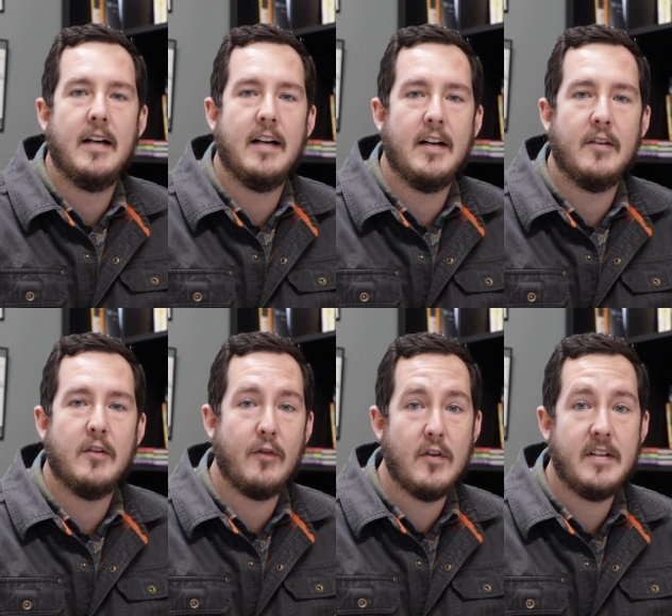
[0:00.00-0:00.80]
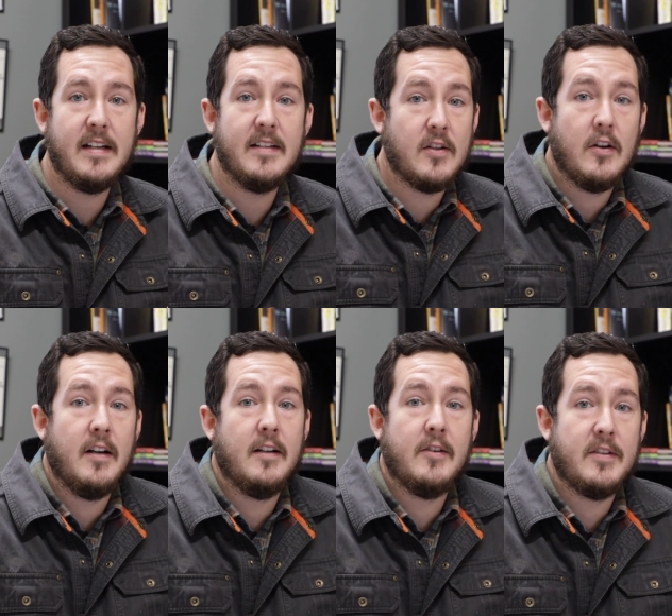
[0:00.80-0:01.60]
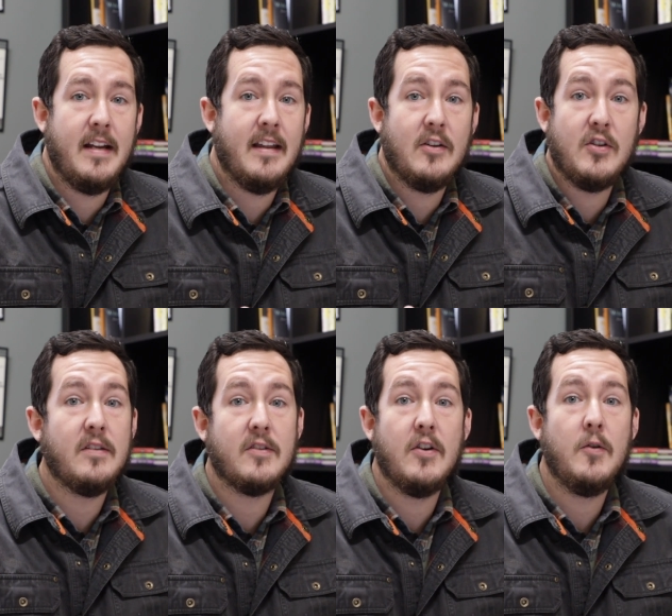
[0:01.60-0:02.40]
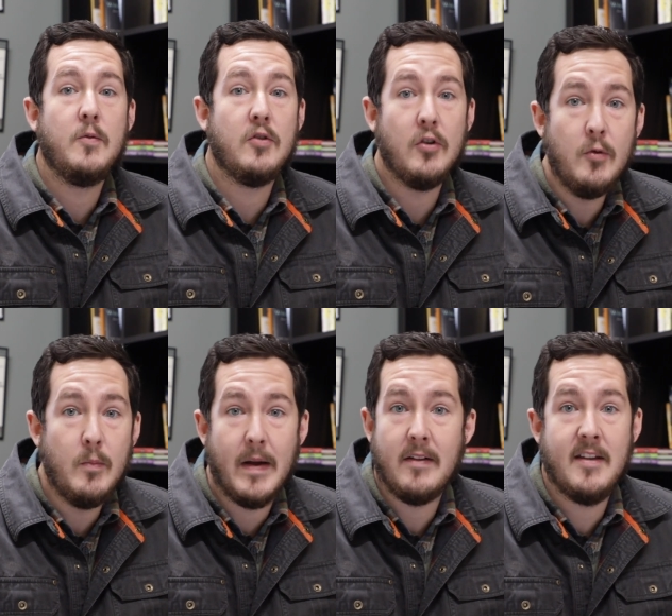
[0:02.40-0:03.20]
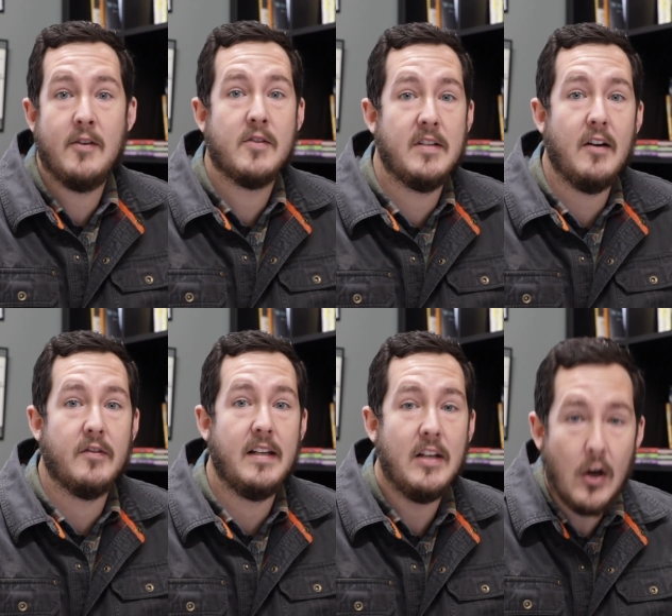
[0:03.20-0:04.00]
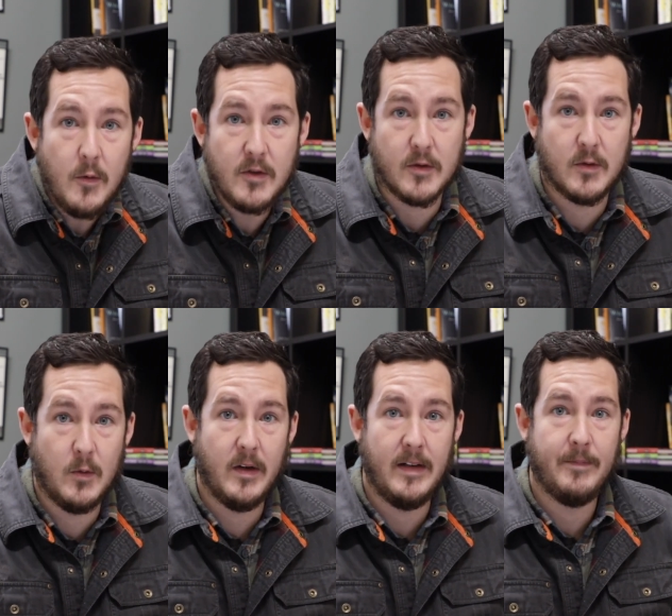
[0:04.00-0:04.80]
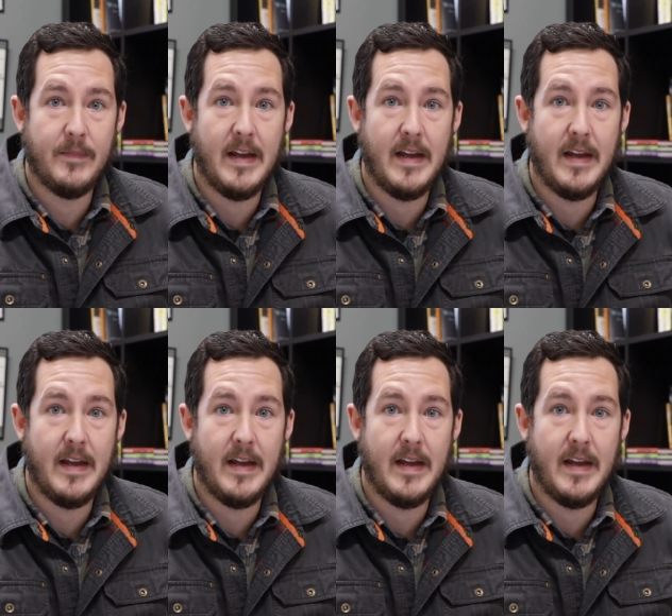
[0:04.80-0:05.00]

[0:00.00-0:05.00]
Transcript: The first thing is understanding that Jesus knows you better than yourself. He knows your story.